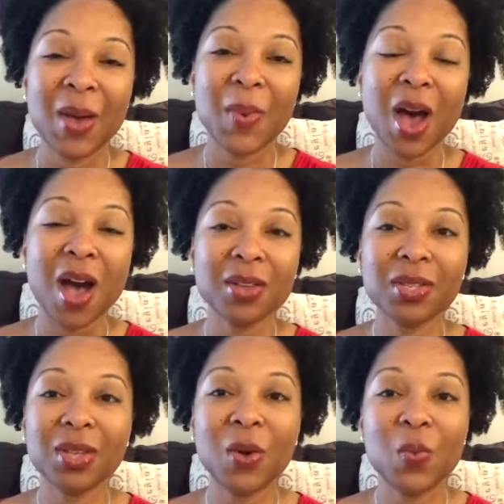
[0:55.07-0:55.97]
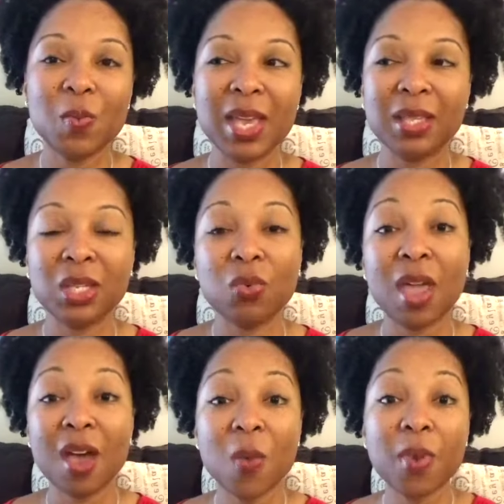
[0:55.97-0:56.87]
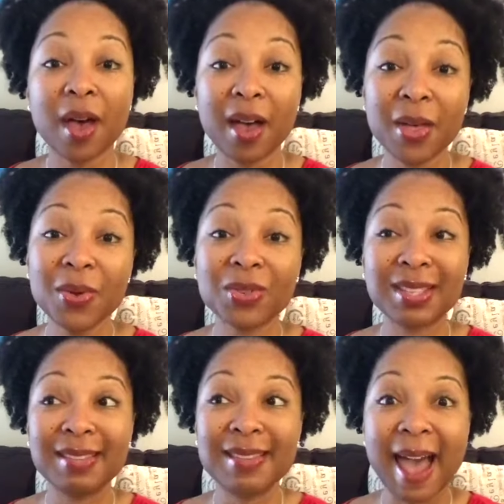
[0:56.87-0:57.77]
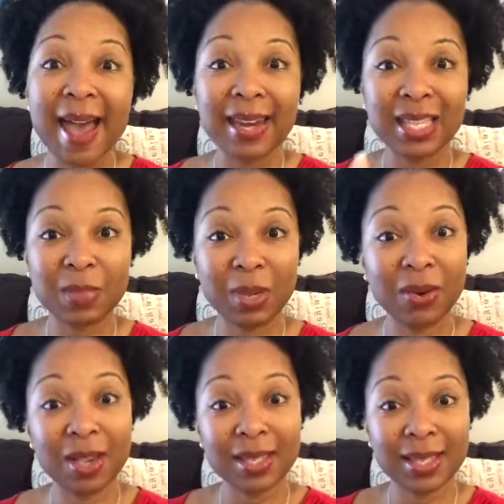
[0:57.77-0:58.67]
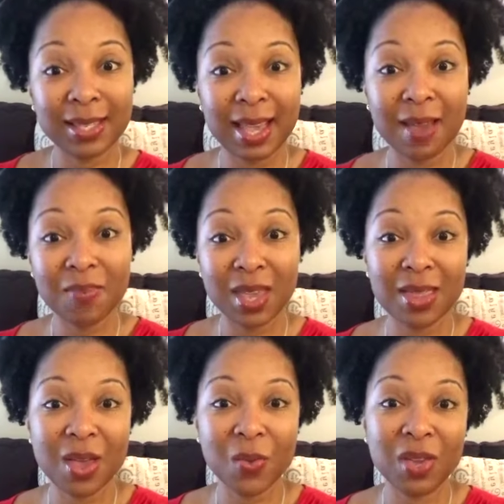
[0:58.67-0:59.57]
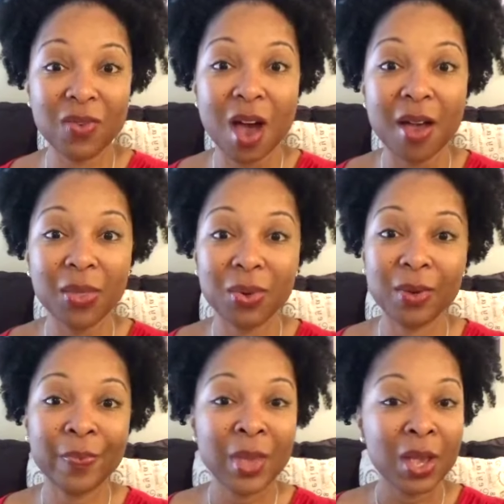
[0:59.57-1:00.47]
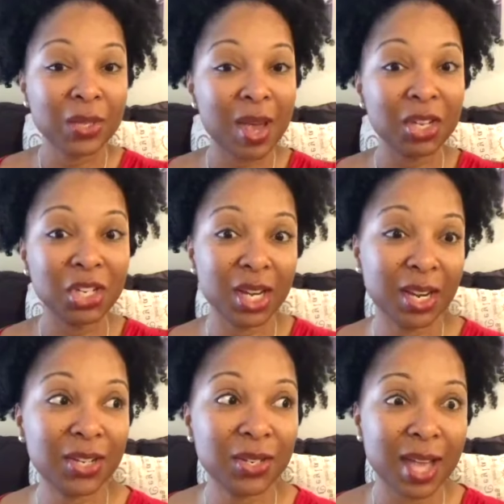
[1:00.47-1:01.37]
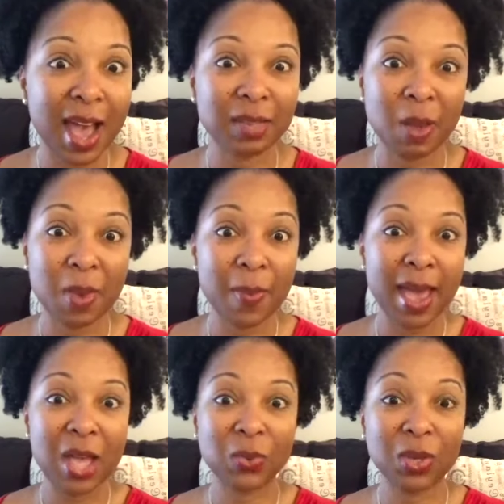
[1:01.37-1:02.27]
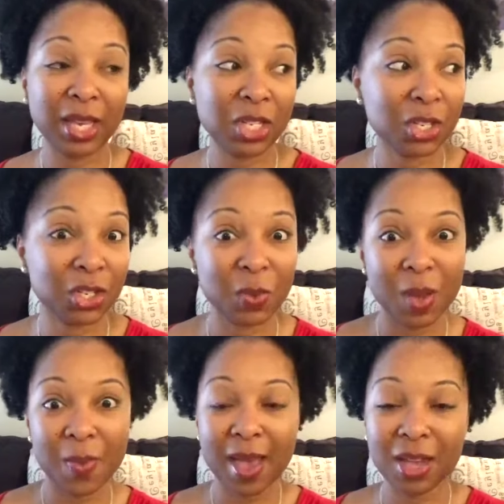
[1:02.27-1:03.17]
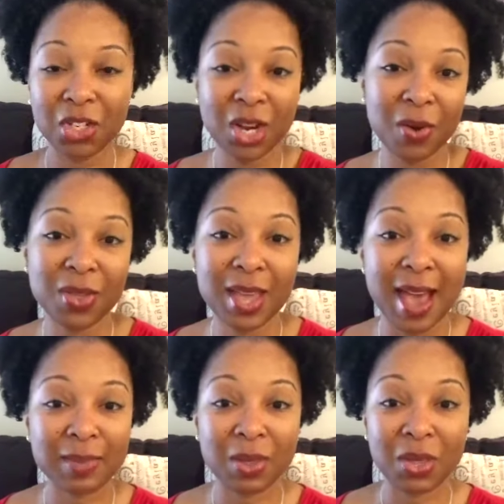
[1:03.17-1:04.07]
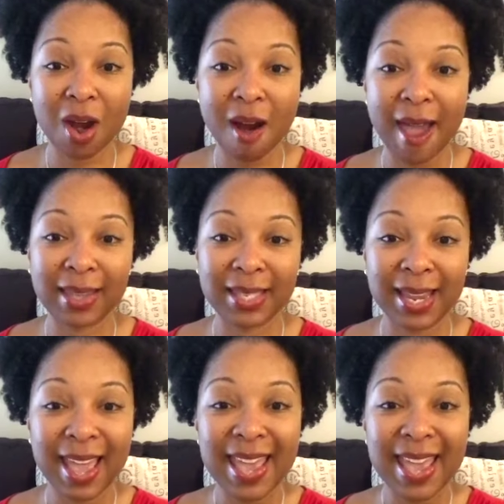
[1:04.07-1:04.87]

But also meant to help others not experience the same thing that we've gone through. So I shared you guys about my past relationship. I shared with you guys car accident.